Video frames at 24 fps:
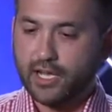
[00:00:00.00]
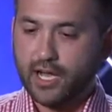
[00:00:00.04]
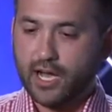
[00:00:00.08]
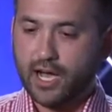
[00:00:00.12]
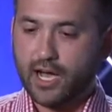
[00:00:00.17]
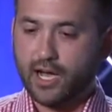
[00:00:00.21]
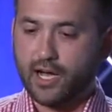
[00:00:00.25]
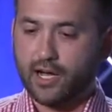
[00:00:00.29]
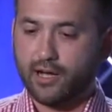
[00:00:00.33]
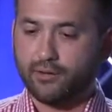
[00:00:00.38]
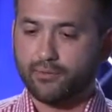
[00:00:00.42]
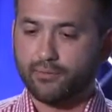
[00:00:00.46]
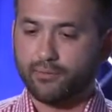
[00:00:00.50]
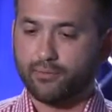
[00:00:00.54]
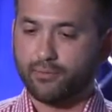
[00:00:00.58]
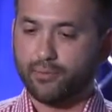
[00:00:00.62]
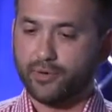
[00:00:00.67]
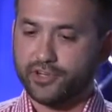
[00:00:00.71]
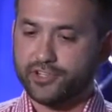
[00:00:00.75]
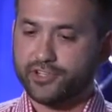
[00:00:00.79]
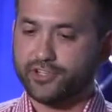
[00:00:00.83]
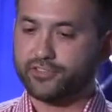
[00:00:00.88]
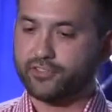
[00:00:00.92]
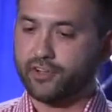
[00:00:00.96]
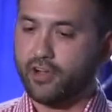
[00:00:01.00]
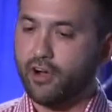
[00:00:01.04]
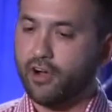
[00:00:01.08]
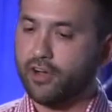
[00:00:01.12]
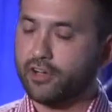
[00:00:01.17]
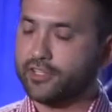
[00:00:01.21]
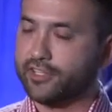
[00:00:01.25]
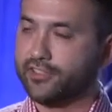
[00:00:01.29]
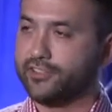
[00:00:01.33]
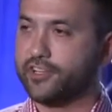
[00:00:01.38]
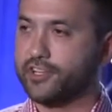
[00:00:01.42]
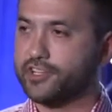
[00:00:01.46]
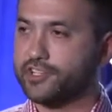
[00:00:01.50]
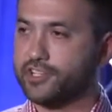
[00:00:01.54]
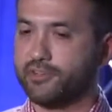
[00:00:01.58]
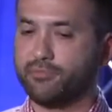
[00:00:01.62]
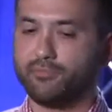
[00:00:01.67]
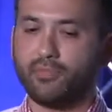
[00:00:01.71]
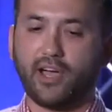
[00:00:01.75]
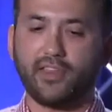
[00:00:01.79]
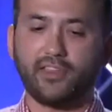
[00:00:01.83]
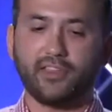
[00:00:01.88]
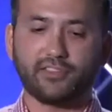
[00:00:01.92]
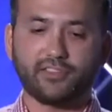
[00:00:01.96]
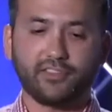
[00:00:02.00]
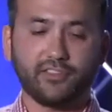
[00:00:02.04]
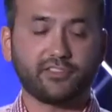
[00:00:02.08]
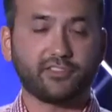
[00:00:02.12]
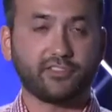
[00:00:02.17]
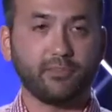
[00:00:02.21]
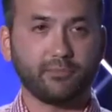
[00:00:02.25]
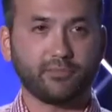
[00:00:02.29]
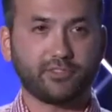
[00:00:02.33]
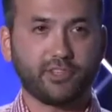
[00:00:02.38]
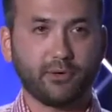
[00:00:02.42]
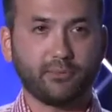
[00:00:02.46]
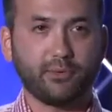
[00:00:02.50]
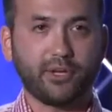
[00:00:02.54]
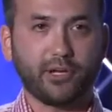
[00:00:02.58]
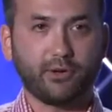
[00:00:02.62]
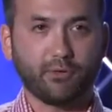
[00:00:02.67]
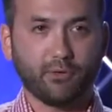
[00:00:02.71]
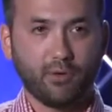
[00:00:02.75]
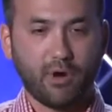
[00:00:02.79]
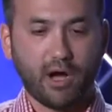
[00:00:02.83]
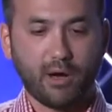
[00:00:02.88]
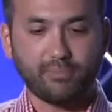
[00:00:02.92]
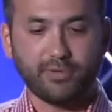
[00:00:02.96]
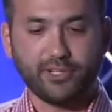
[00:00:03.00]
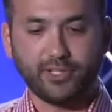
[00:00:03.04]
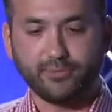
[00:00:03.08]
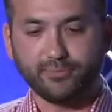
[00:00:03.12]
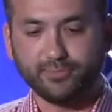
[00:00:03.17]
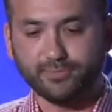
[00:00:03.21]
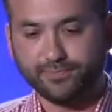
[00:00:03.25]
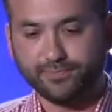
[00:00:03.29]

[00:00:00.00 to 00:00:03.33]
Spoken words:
We're just all conditioned by the systems that we grew up in.